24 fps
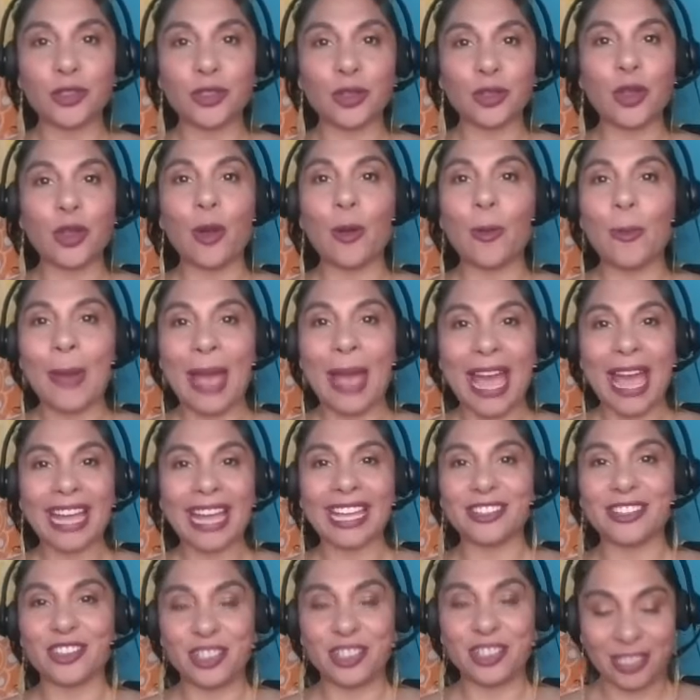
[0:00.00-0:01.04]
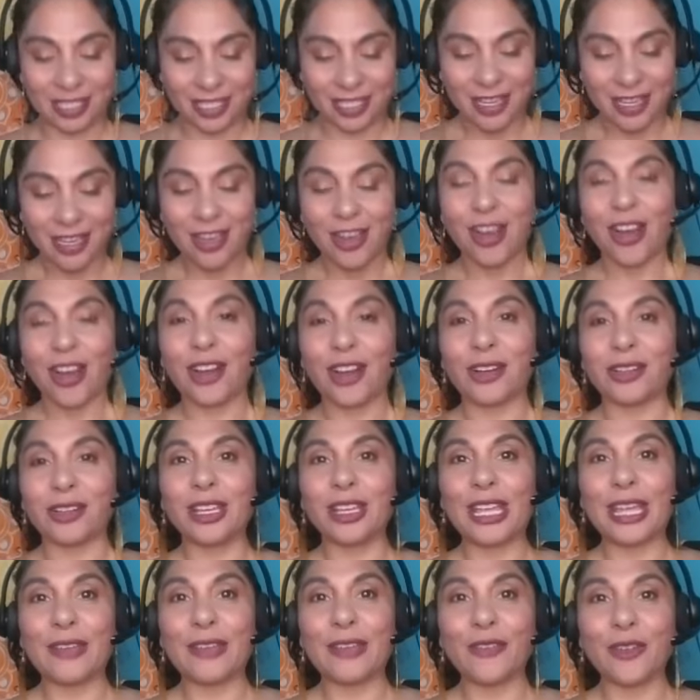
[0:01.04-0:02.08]
You go back and just are
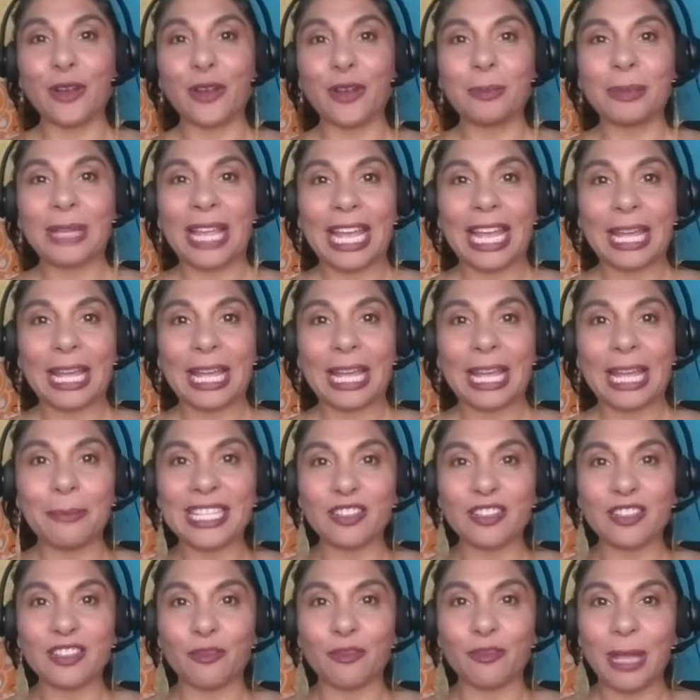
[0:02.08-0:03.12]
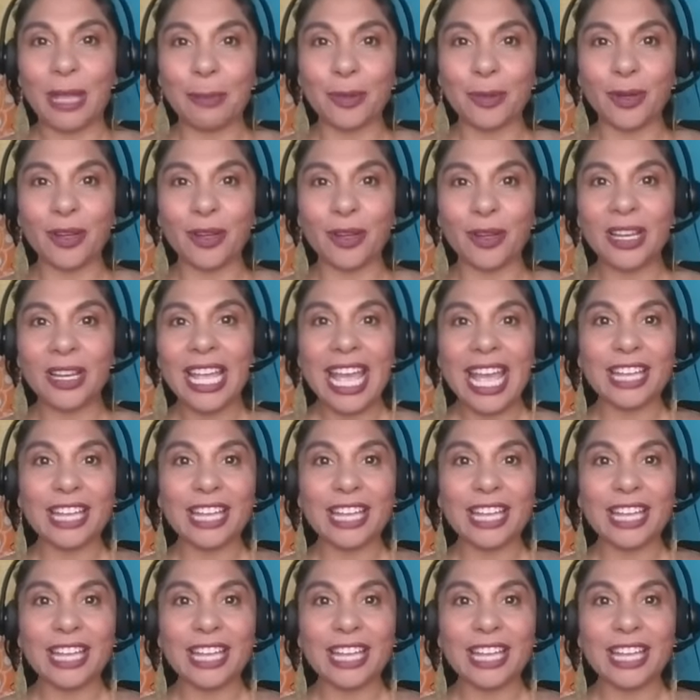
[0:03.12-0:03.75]
looking for a blank piece of paper